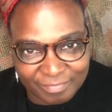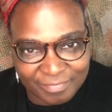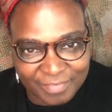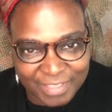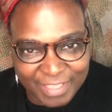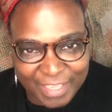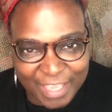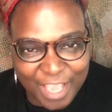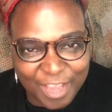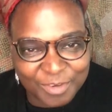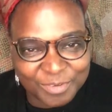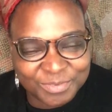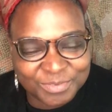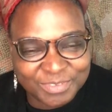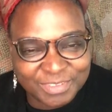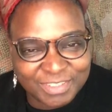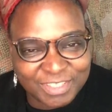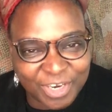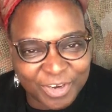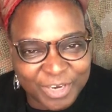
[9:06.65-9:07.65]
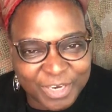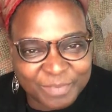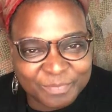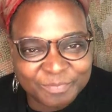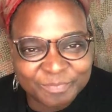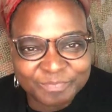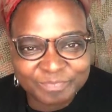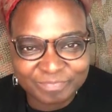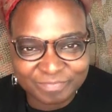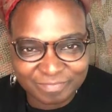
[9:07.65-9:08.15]
Leo, sorry.
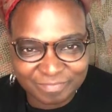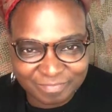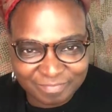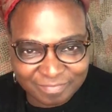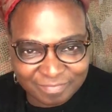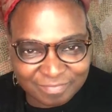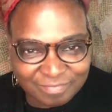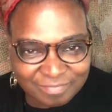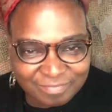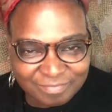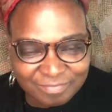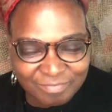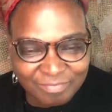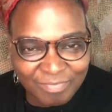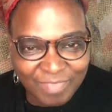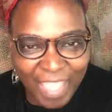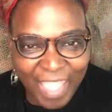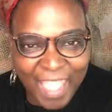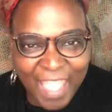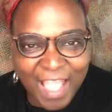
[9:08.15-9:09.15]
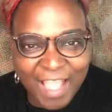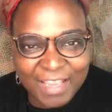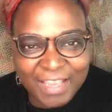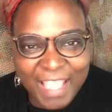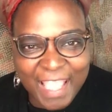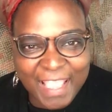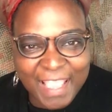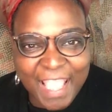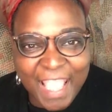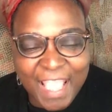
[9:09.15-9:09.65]

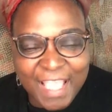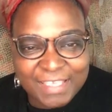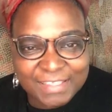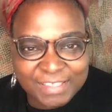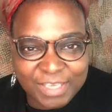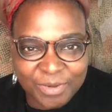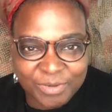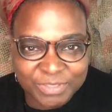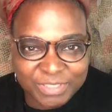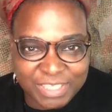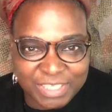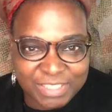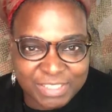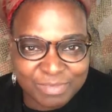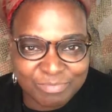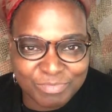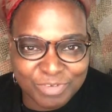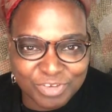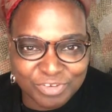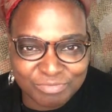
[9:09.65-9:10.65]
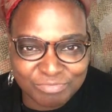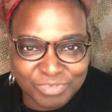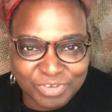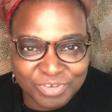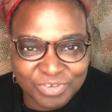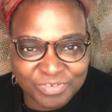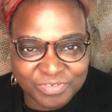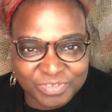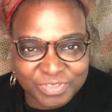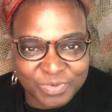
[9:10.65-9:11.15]
Okay, so since the moon
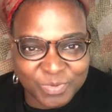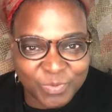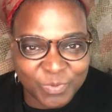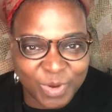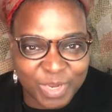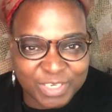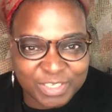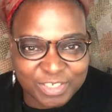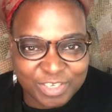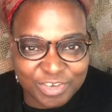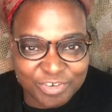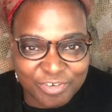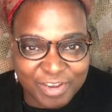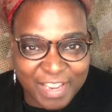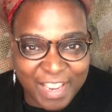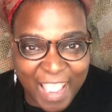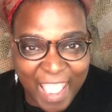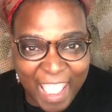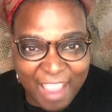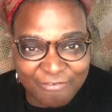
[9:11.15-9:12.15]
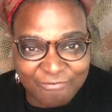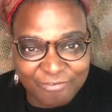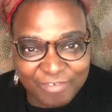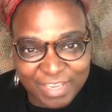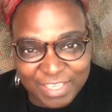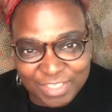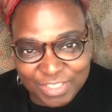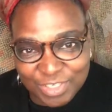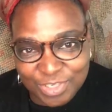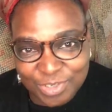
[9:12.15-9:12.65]
moves 1 degree
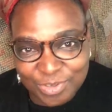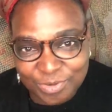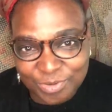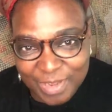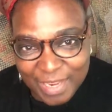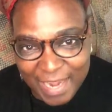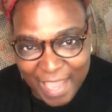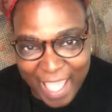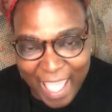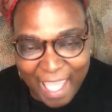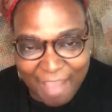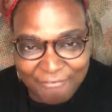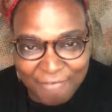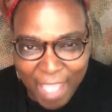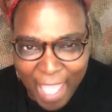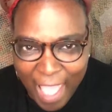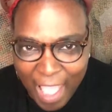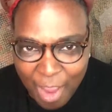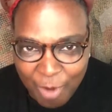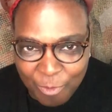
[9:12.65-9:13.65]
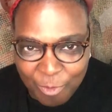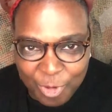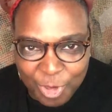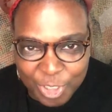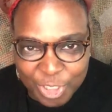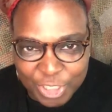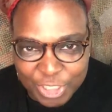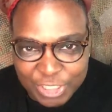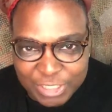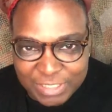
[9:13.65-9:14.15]
every 2.5
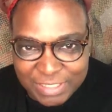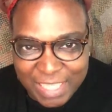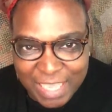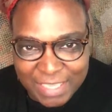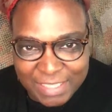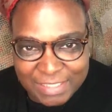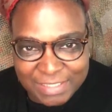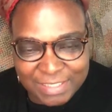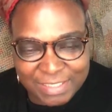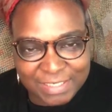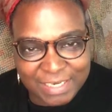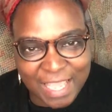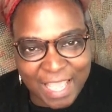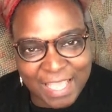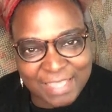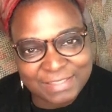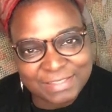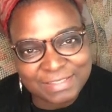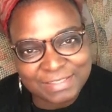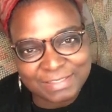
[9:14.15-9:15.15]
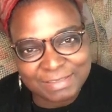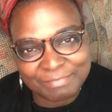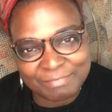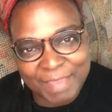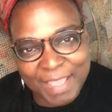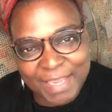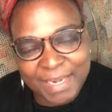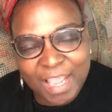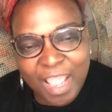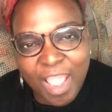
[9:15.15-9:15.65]
hours, that is an
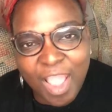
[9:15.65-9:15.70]
estimate.